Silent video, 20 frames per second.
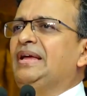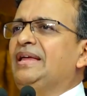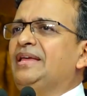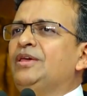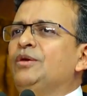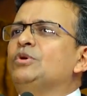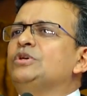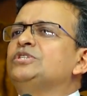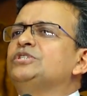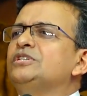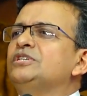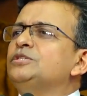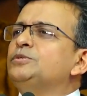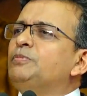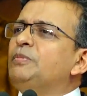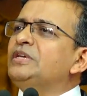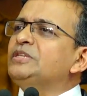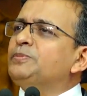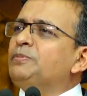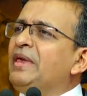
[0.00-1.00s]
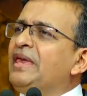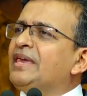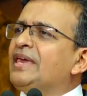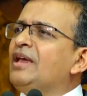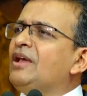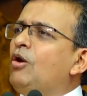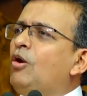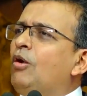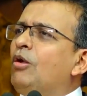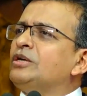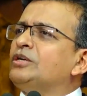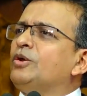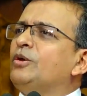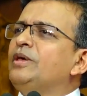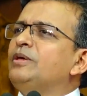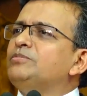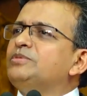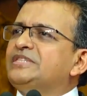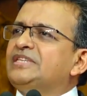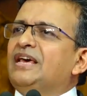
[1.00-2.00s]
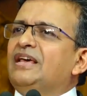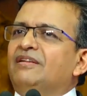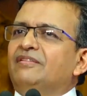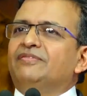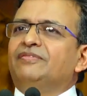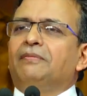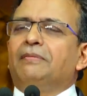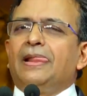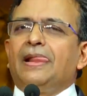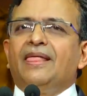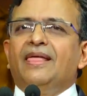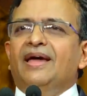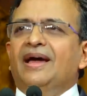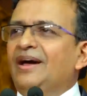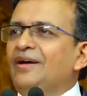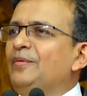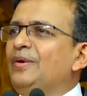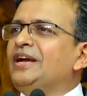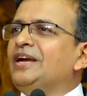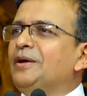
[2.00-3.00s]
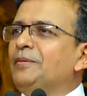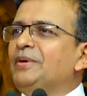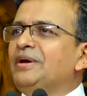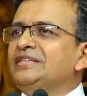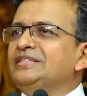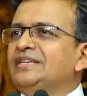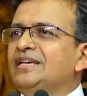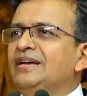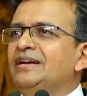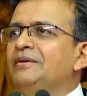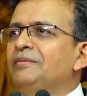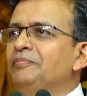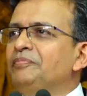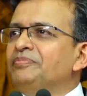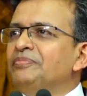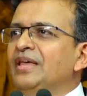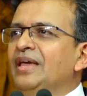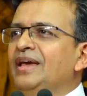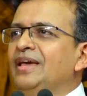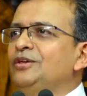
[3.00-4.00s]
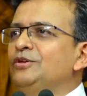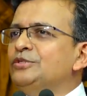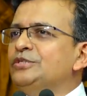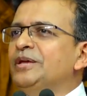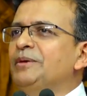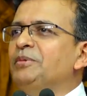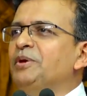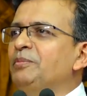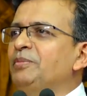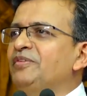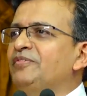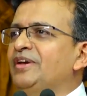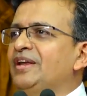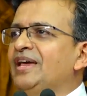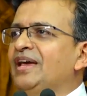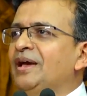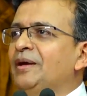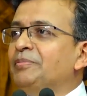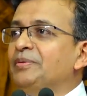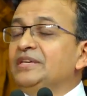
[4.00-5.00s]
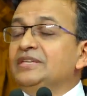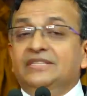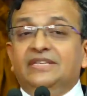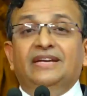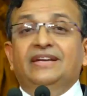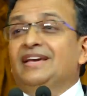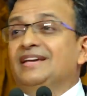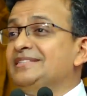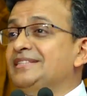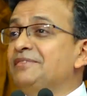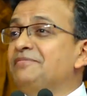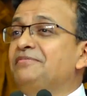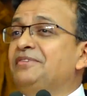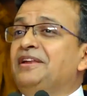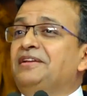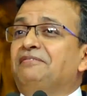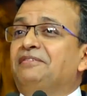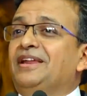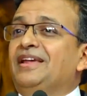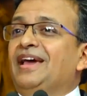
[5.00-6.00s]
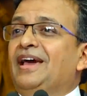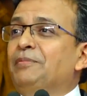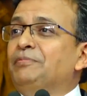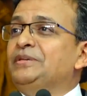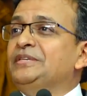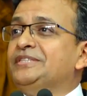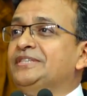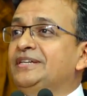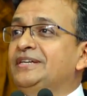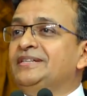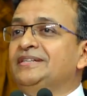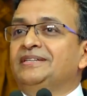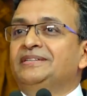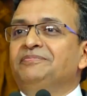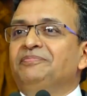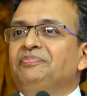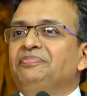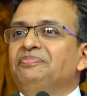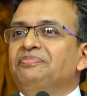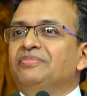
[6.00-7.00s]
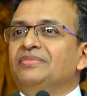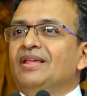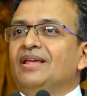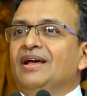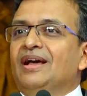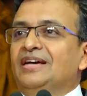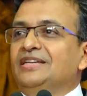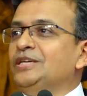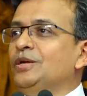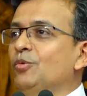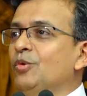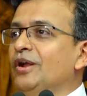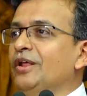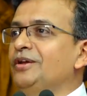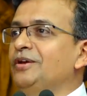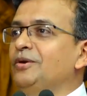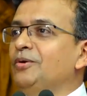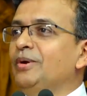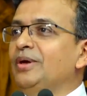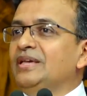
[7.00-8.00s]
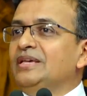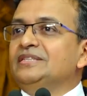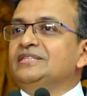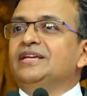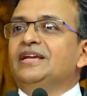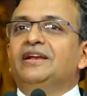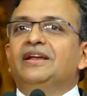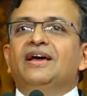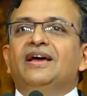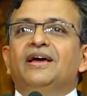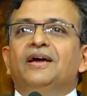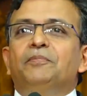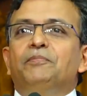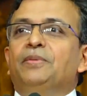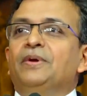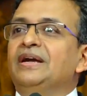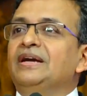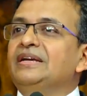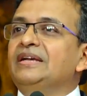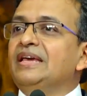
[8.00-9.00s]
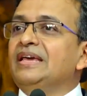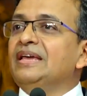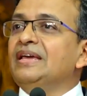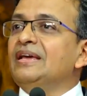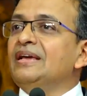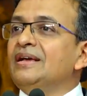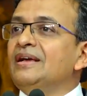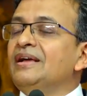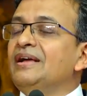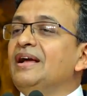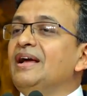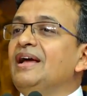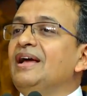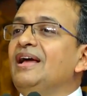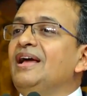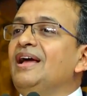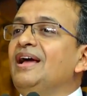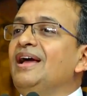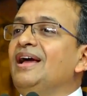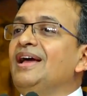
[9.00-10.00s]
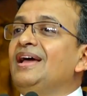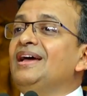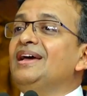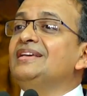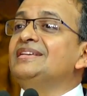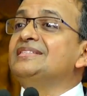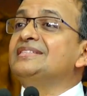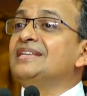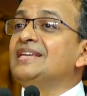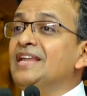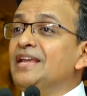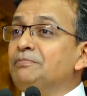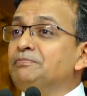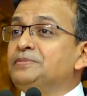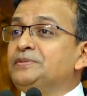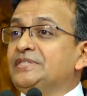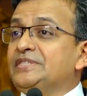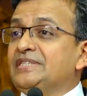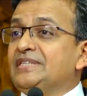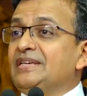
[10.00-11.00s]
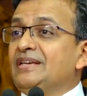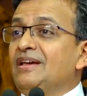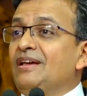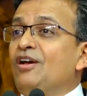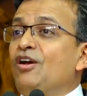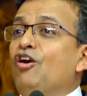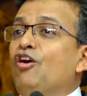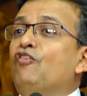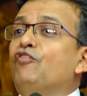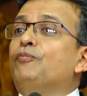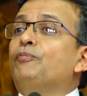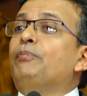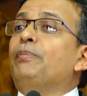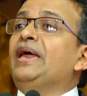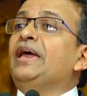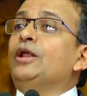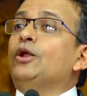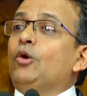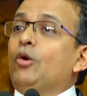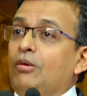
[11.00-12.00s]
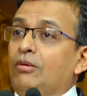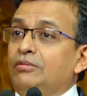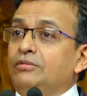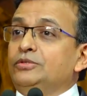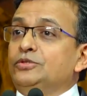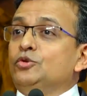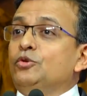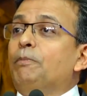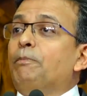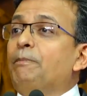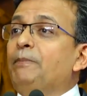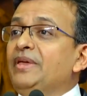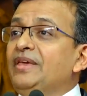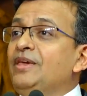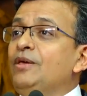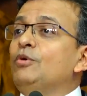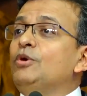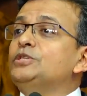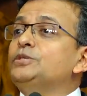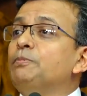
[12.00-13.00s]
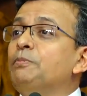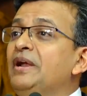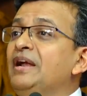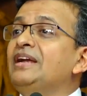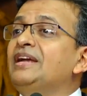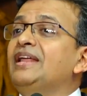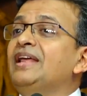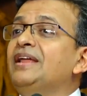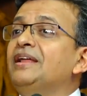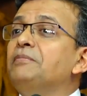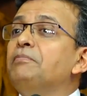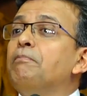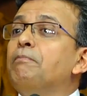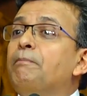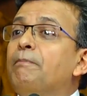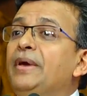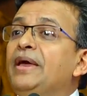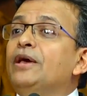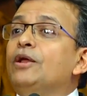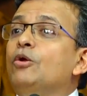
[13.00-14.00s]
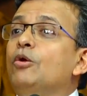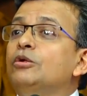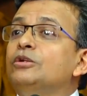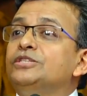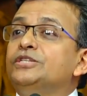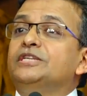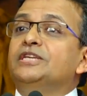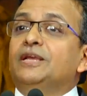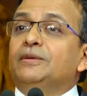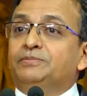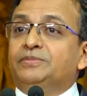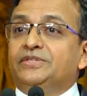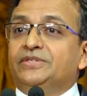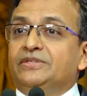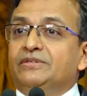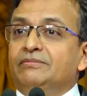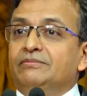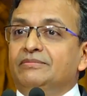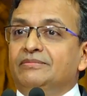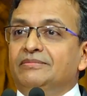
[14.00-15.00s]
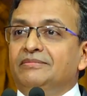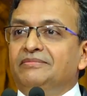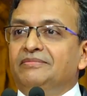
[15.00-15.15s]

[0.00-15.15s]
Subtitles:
he was speaking all to himself. I went up, I said, hey, you seem to be very happy. He said, yes, I'm very, very happy, sir. I said, what are you doing? He said, printing slips of payroll. So he was printing payroll slips.